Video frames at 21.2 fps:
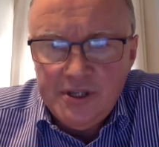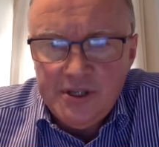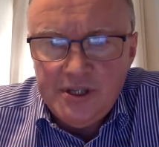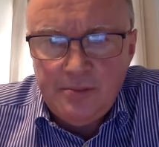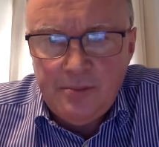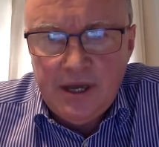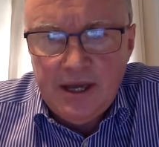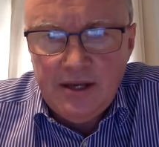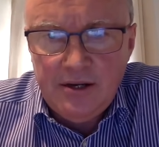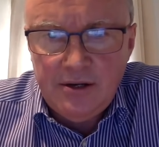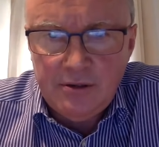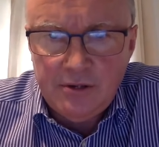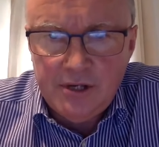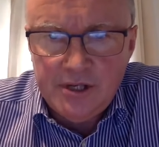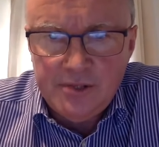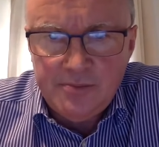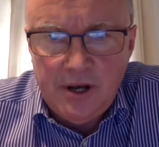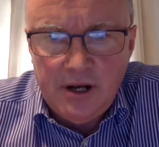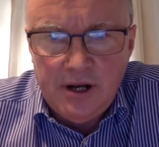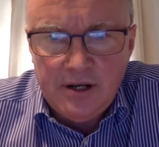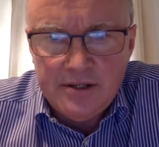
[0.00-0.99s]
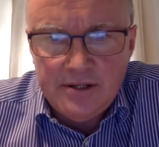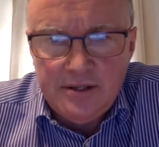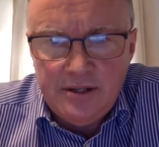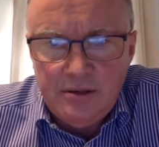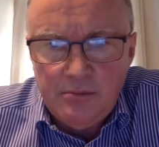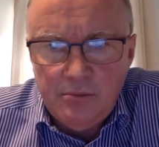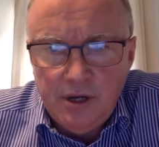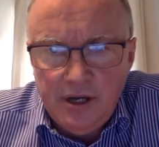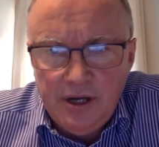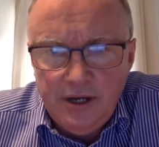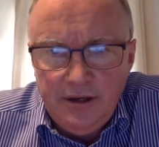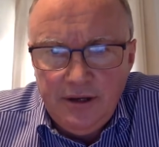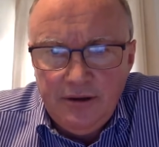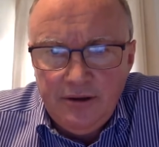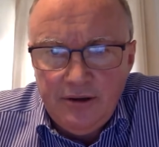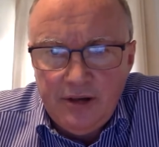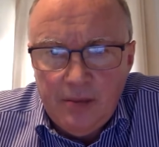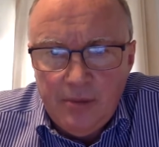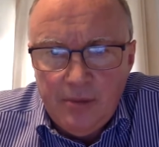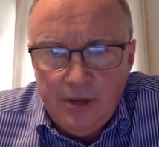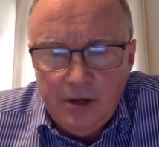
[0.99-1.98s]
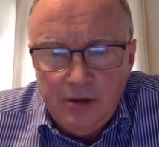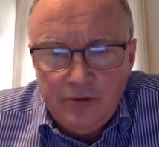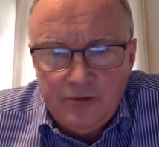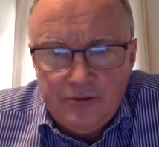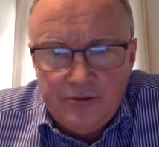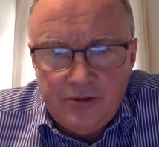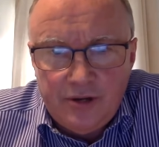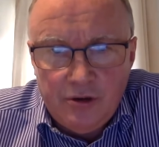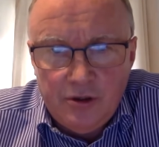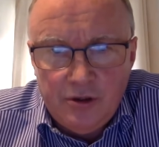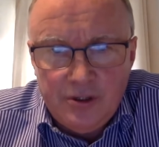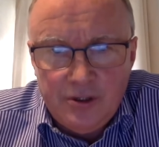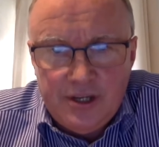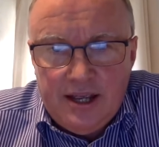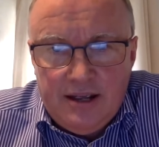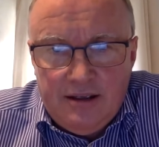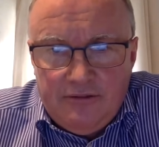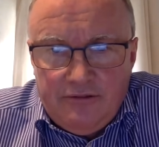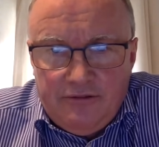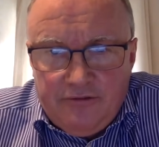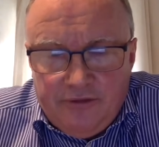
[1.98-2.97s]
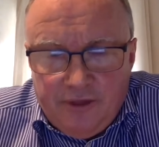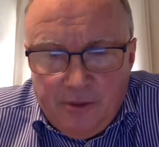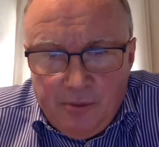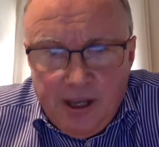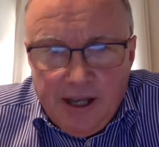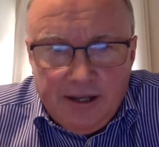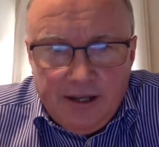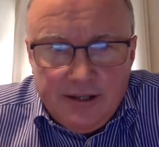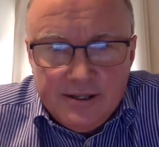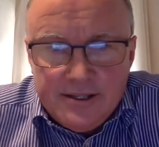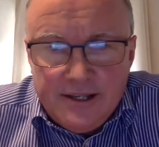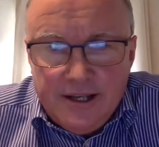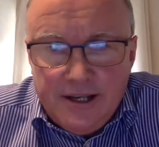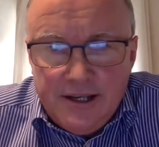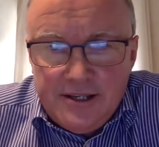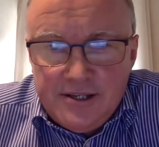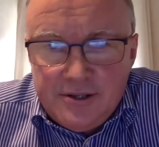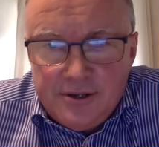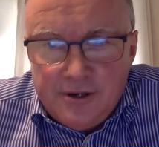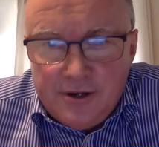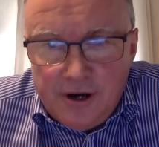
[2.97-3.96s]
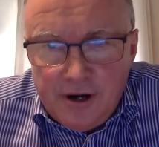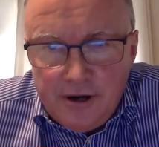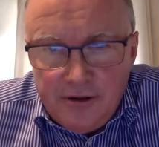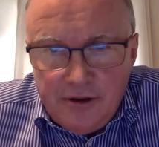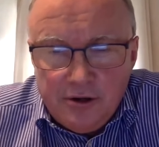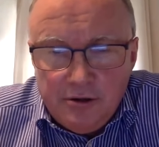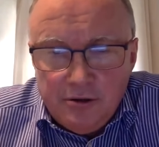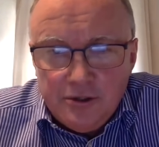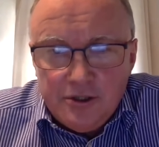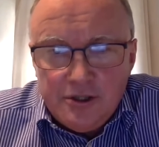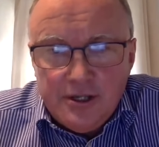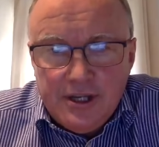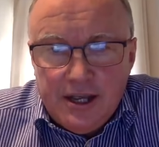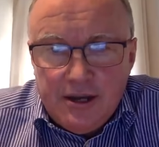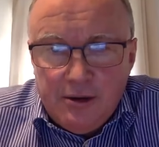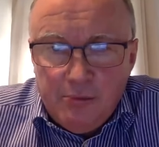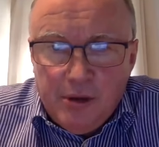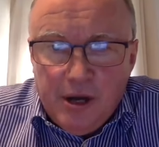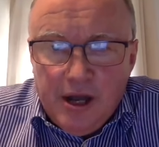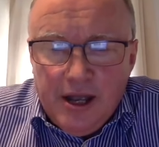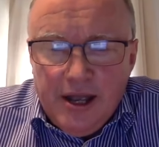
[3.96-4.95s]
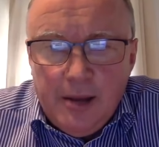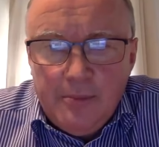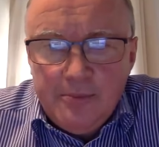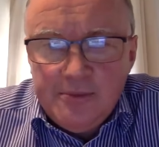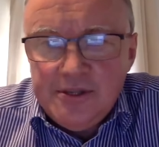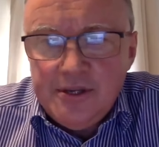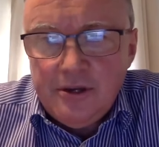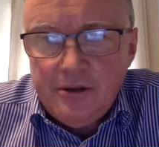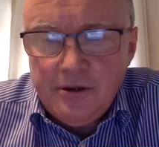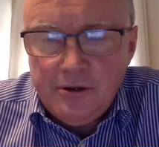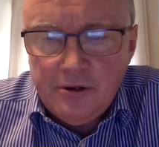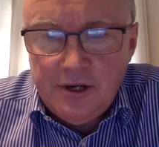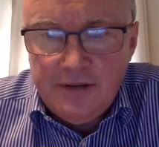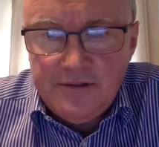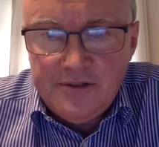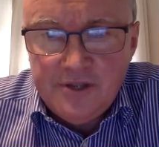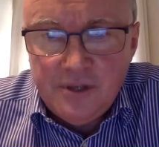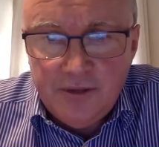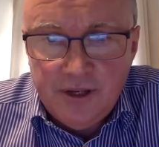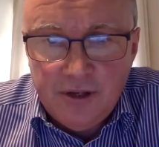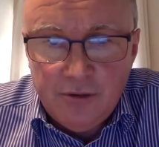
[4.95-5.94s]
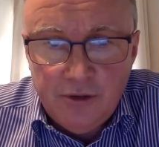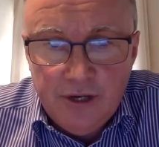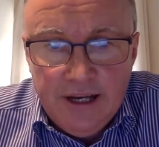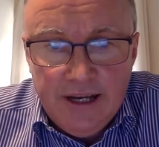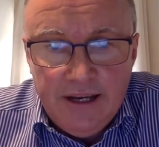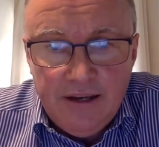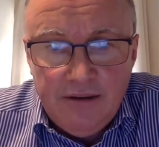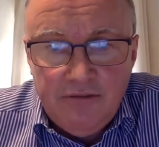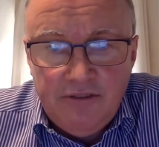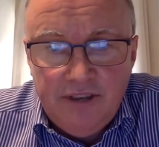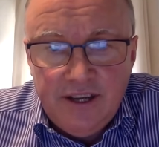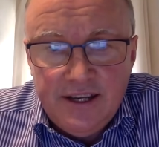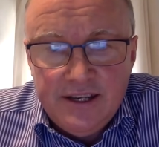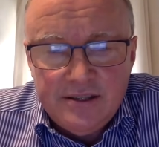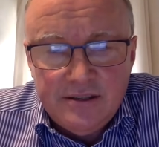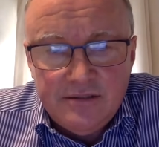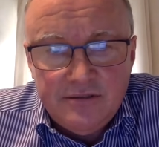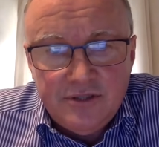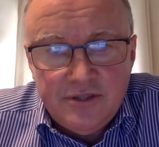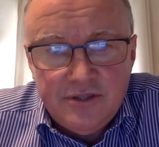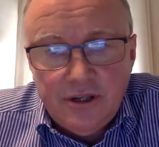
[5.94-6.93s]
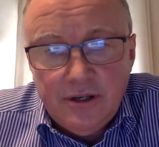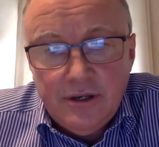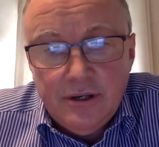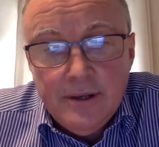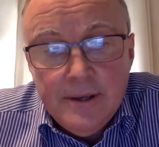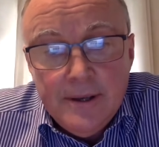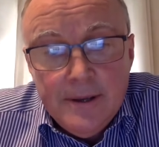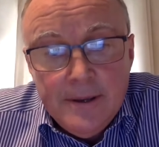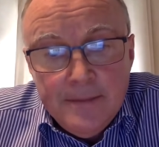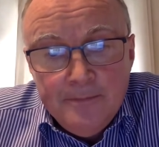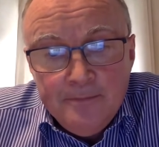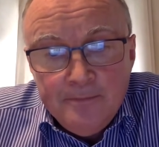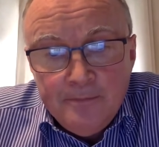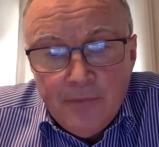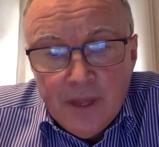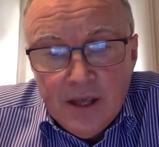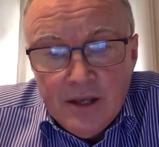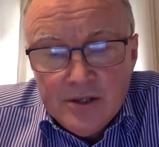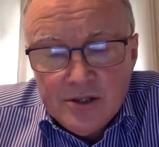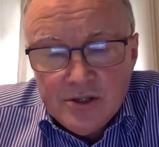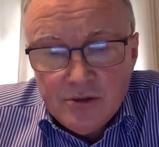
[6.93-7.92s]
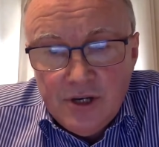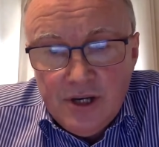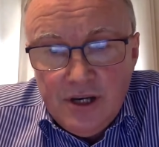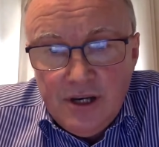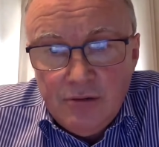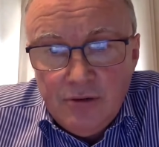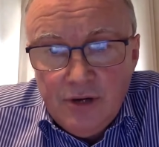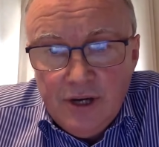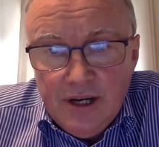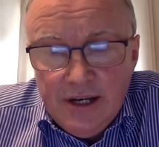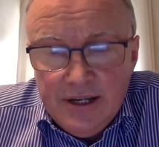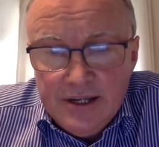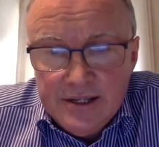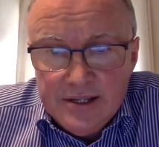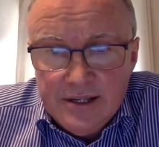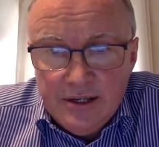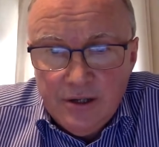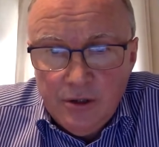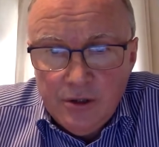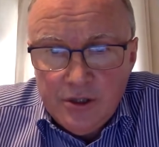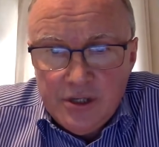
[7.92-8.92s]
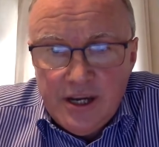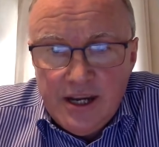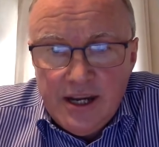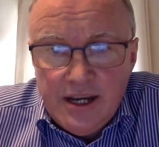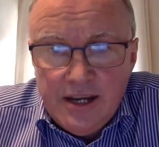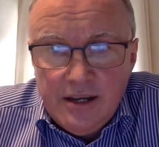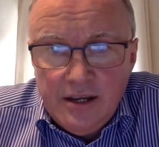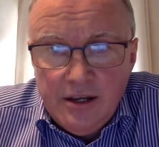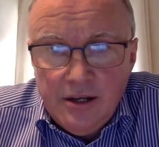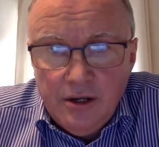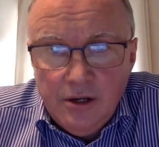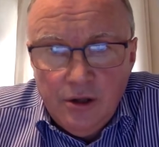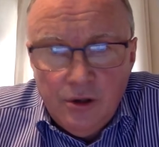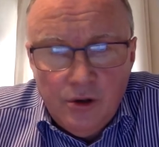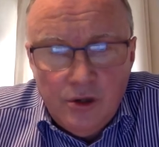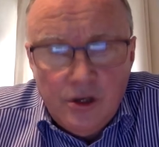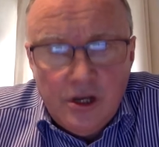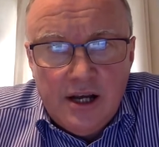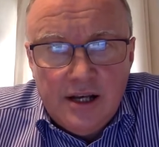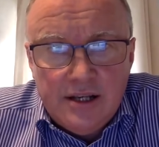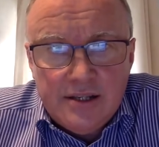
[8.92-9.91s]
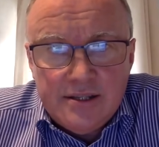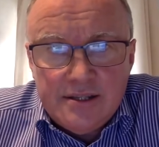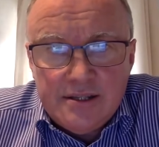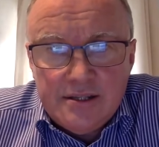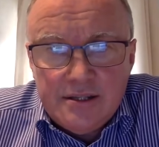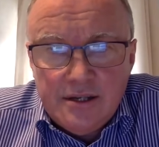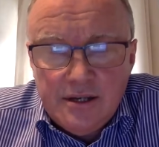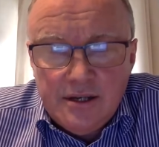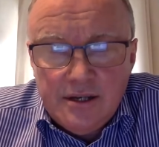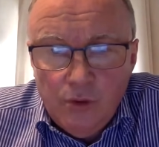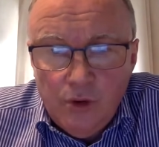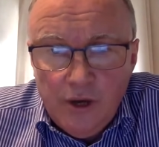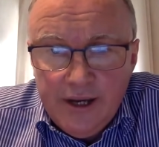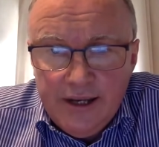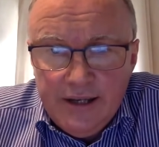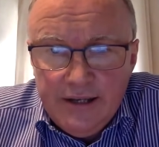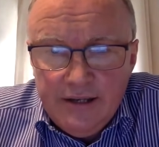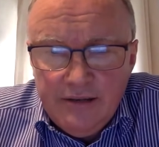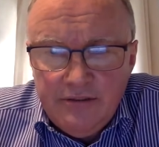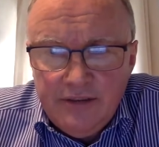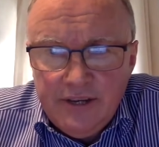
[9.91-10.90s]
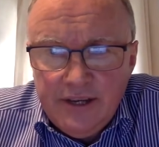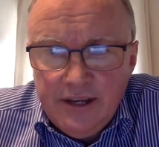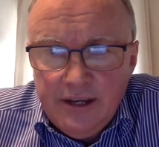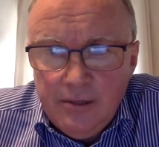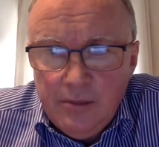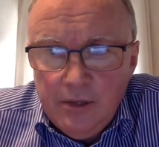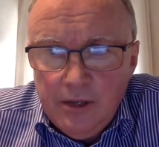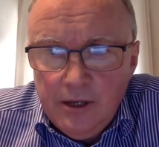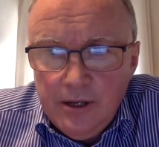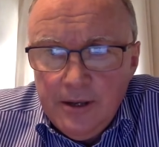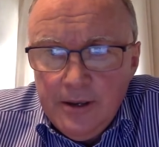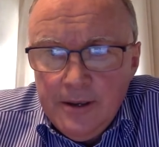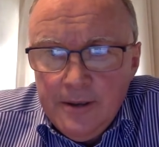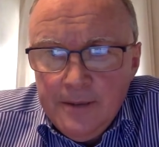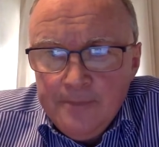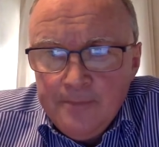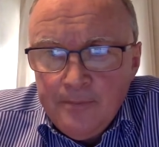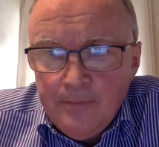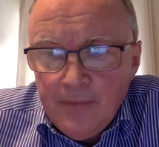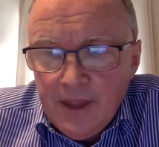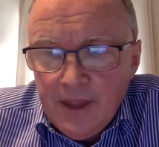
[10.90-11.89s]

opens a pandora's box in their mind about they're going to have the bacon slicer or they're going to get a biopsy or they're going to have something really invasive done Screening really is low tech, low cost, widely available,